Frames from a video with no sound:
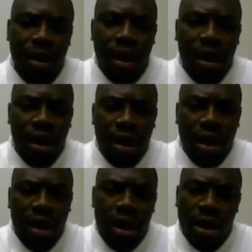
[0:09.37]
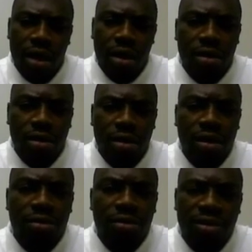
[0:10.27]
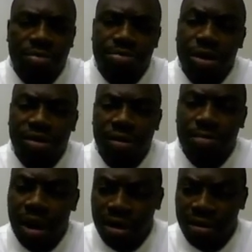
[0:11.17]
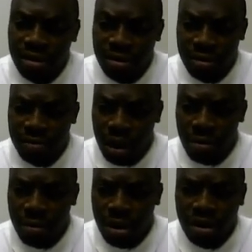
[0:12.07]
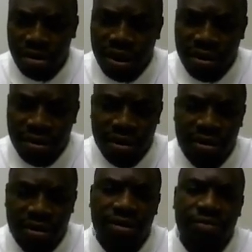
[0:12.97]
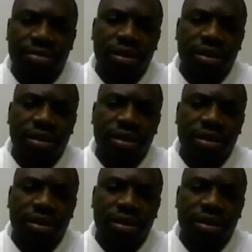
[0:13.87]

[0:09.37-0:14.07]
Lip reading: the most important part about these lessons,